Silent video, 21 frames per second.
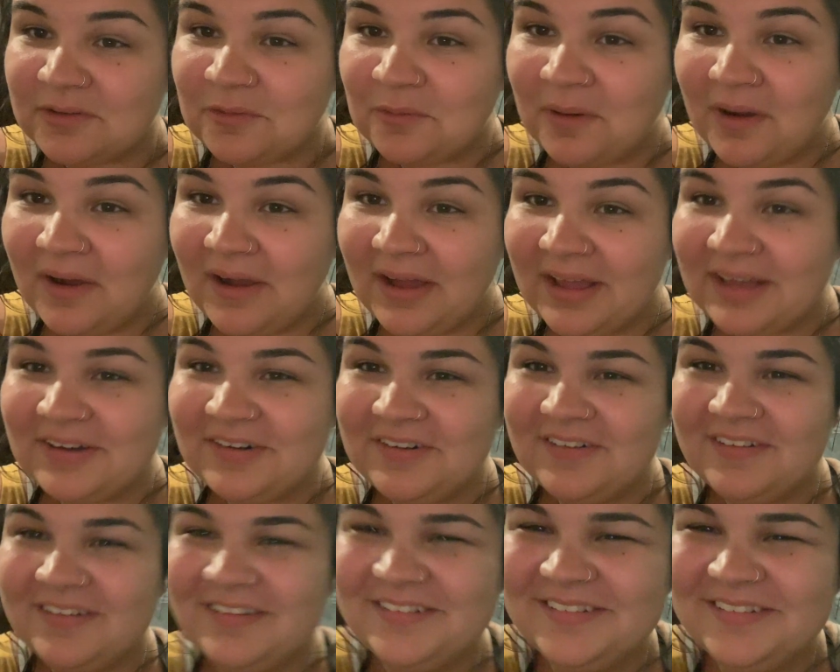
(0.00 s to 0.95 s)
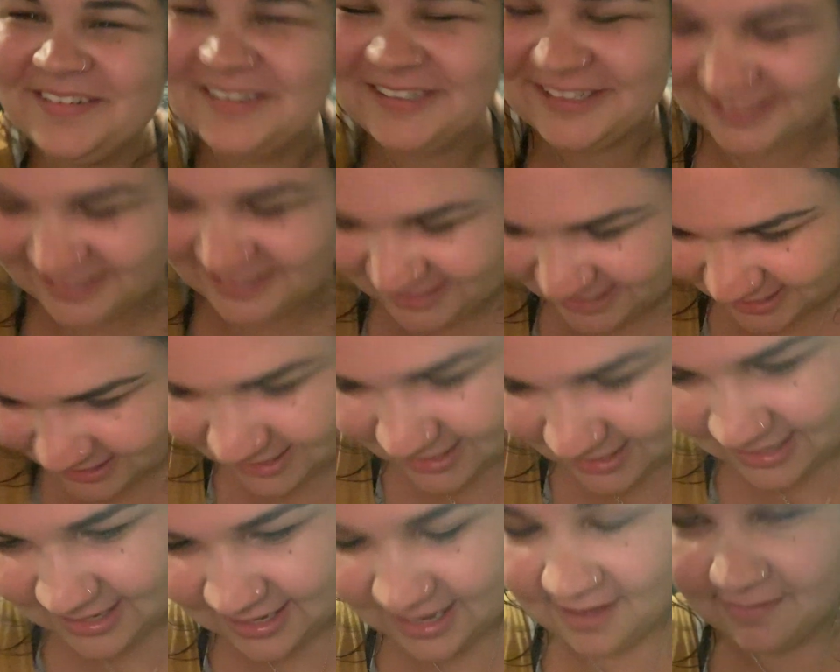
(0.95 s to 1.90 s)
a while.
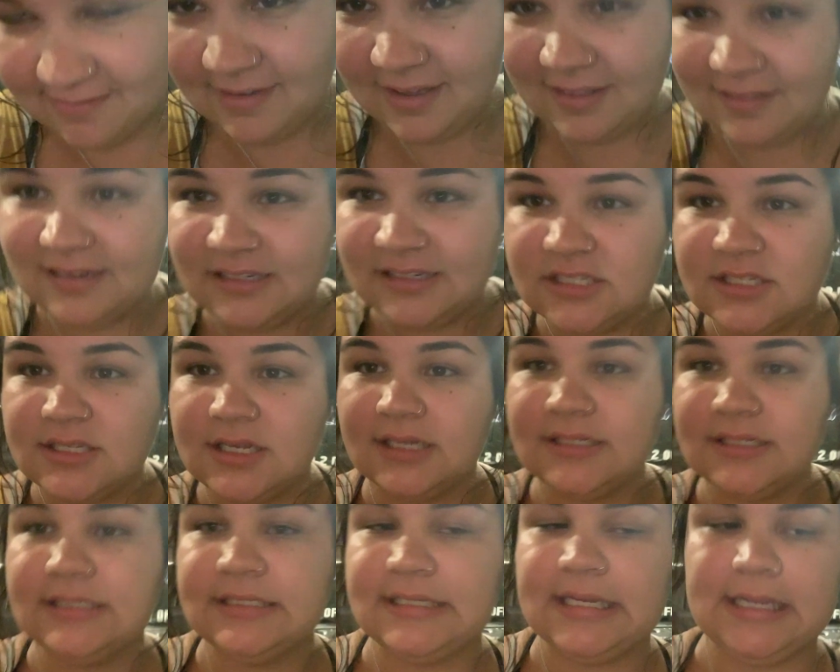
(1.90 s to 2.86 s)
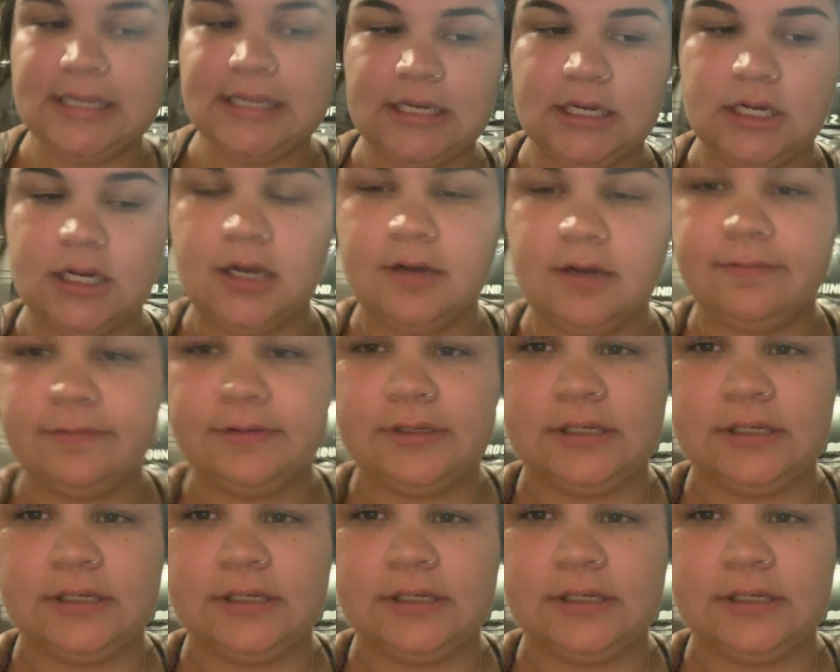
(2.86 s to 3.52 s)
I finally just got to taking it off